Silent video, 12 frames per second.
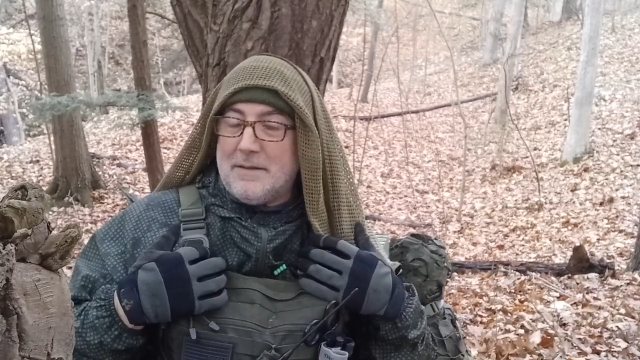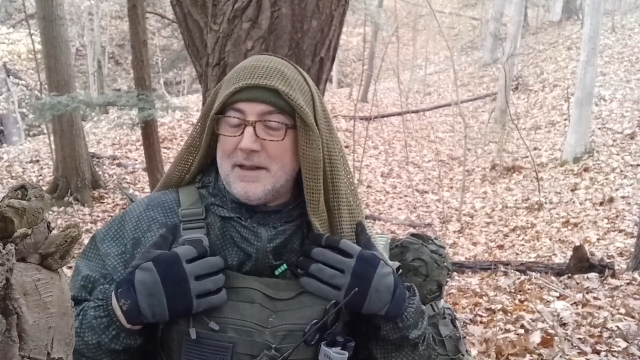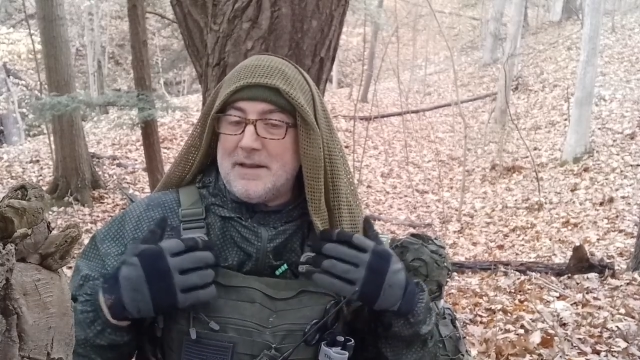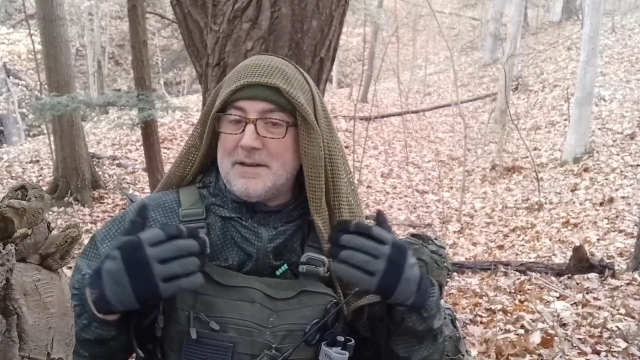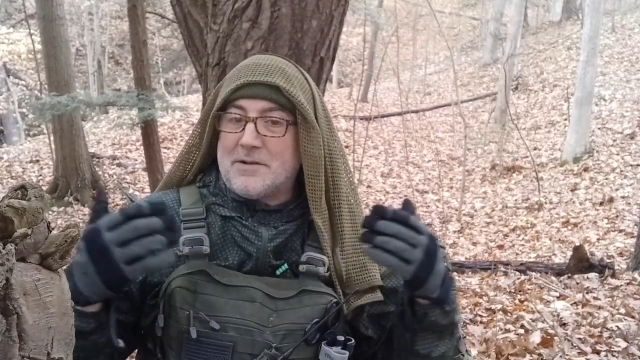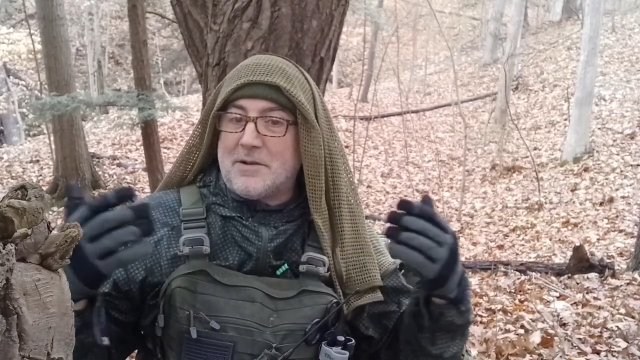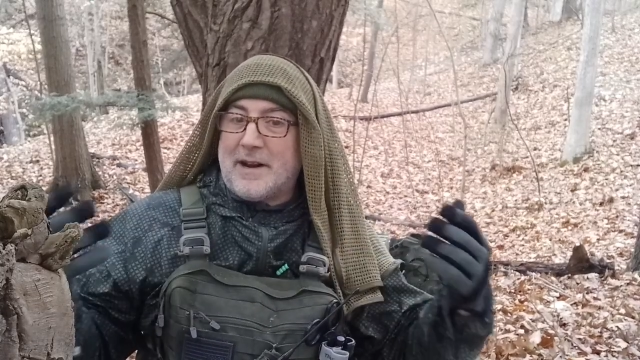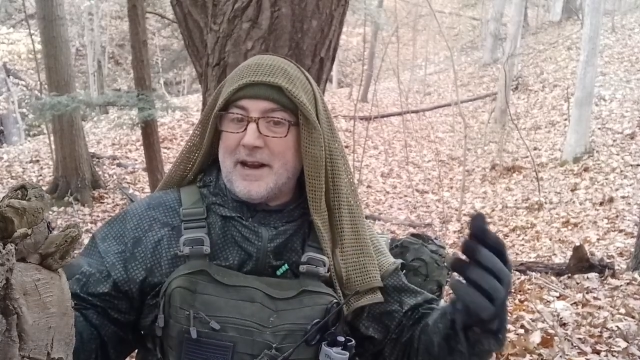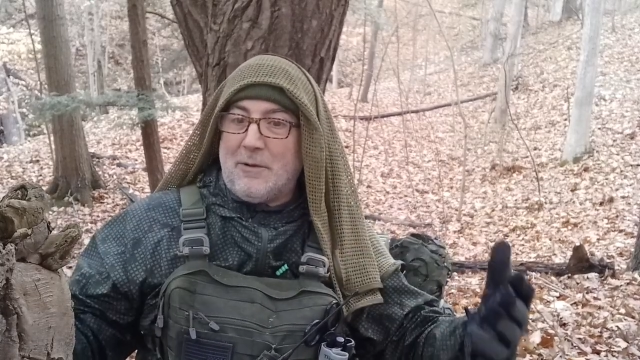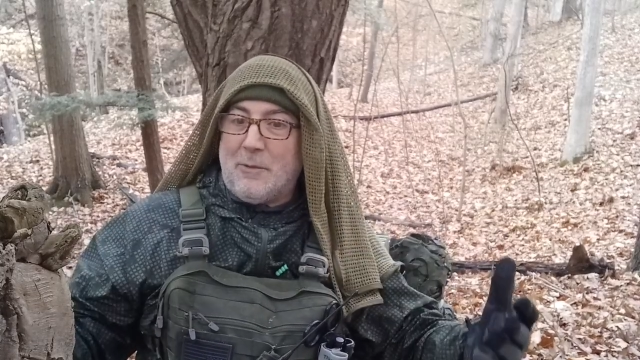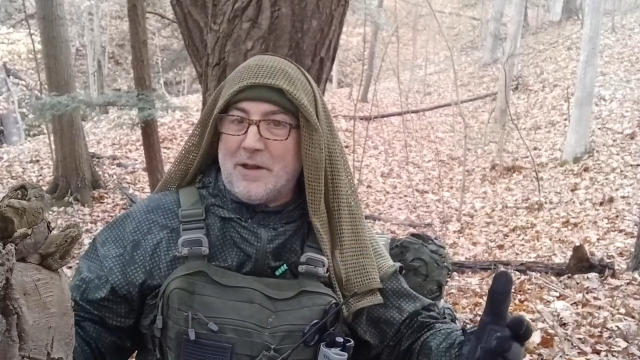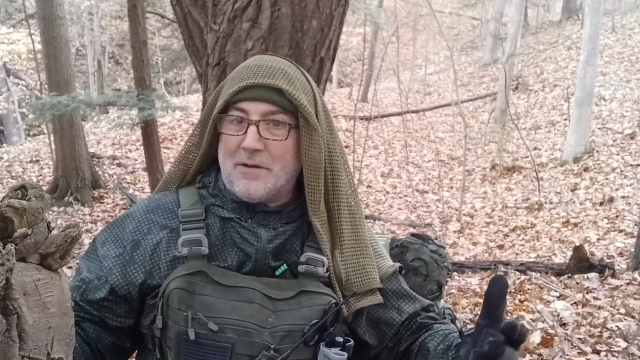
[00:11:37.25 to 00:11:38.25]
these are the
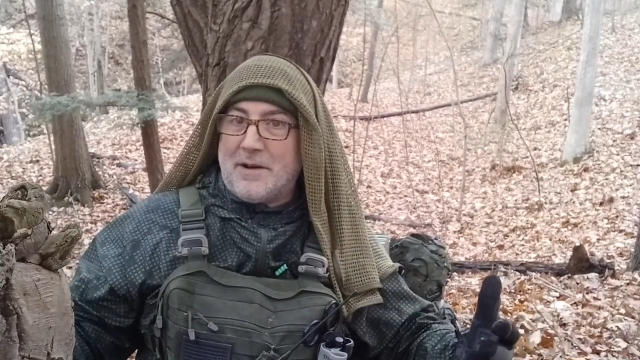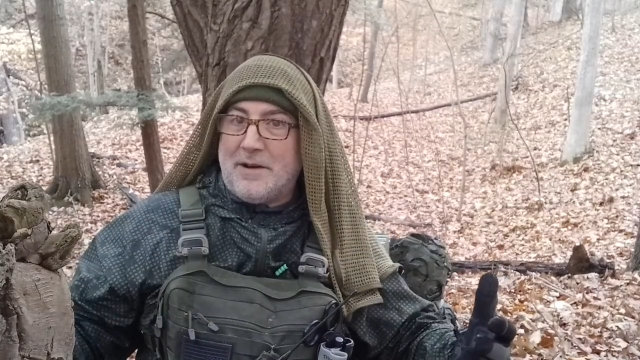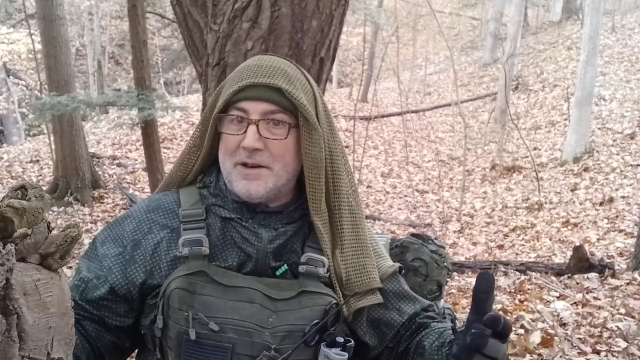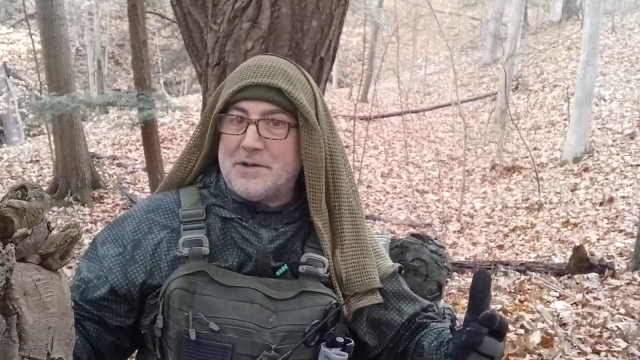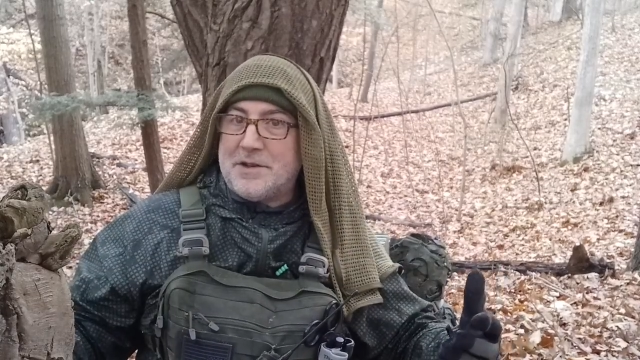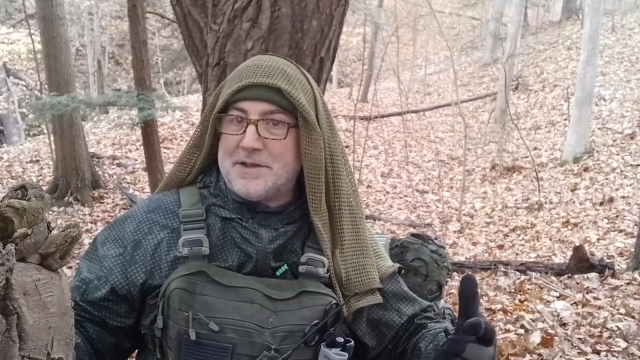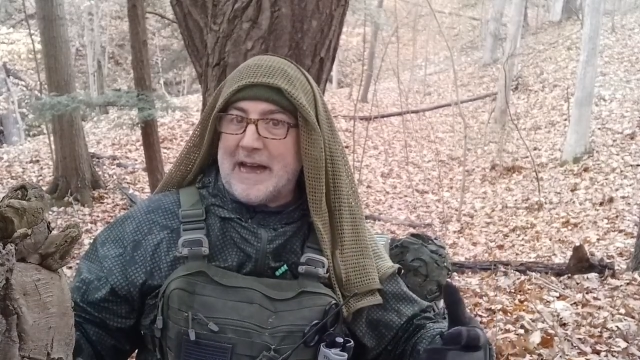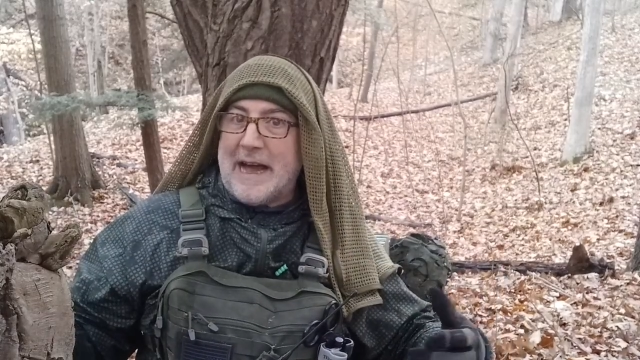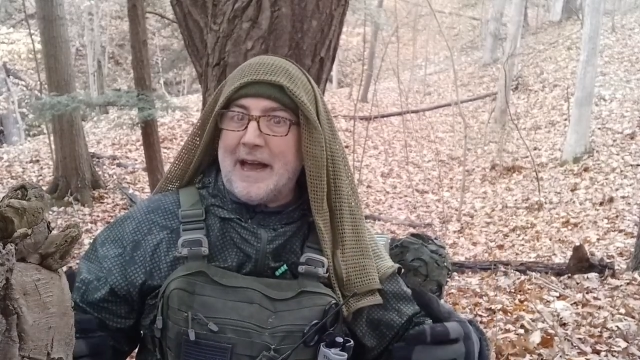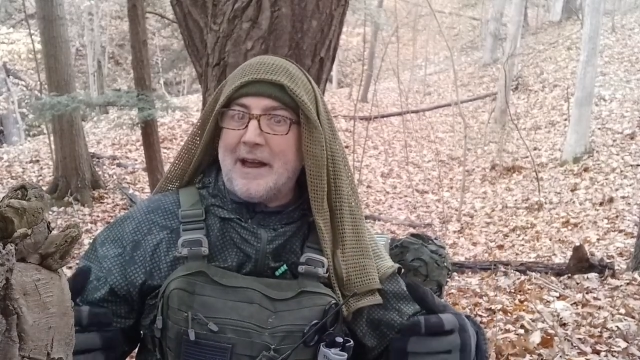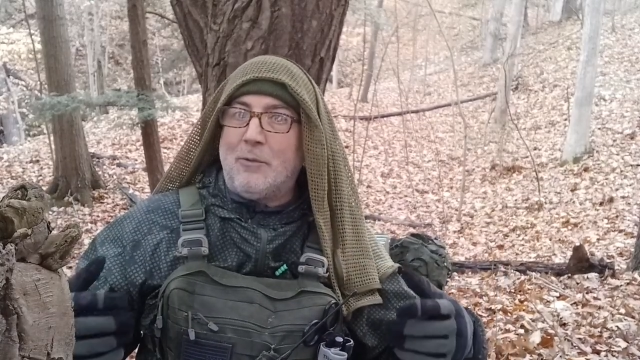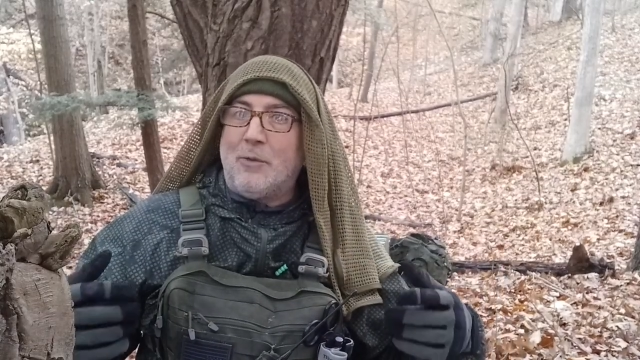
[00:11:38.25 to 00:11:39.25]
kind of weather conditions
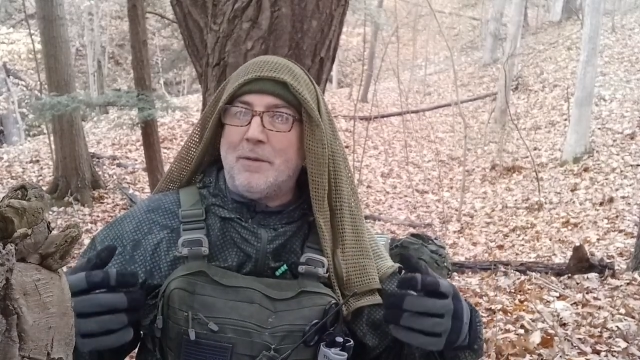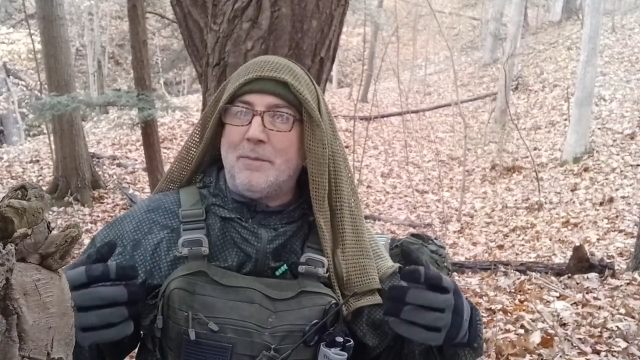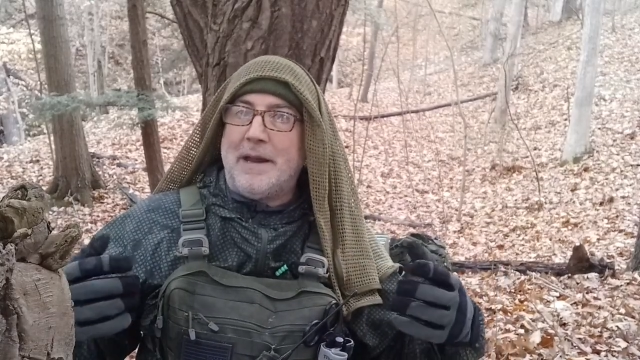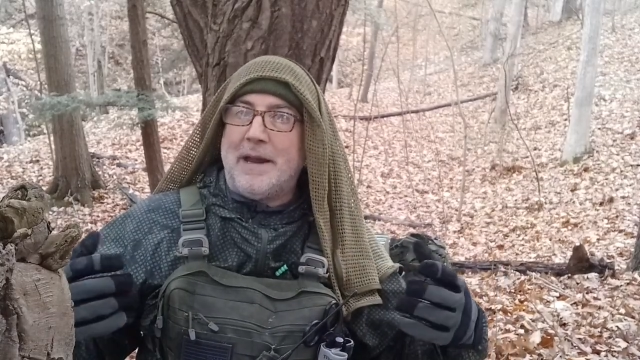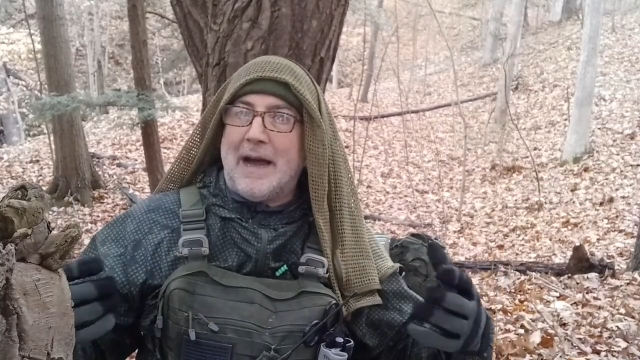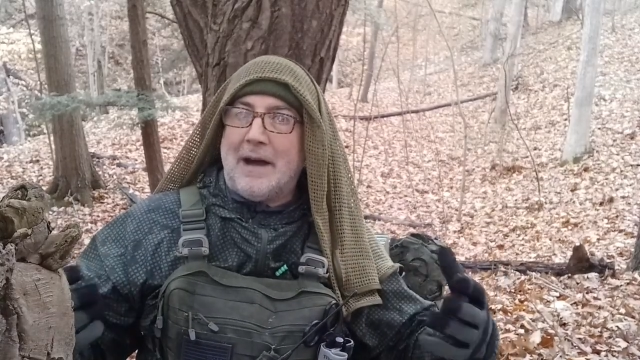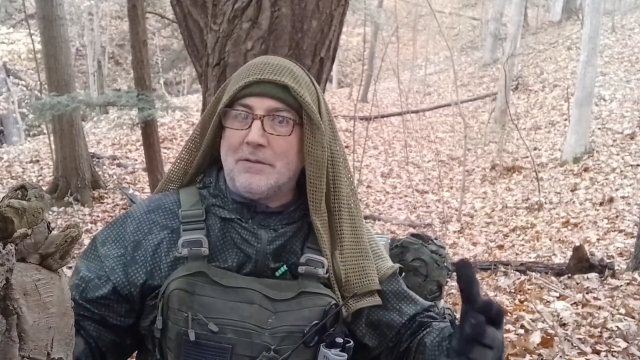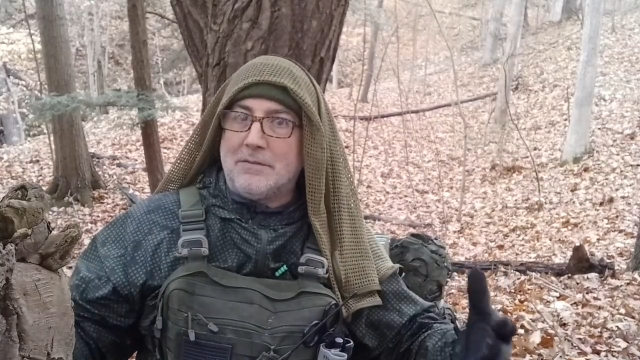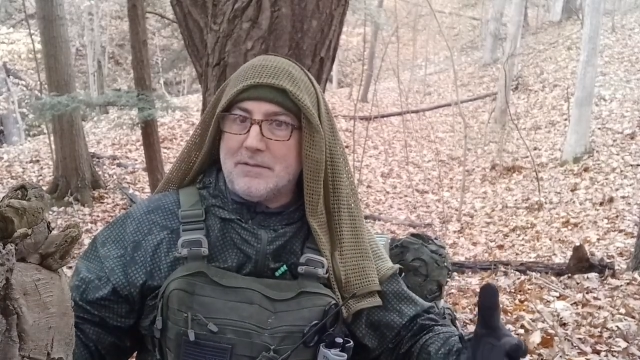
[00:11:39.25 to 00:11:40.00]
I would be out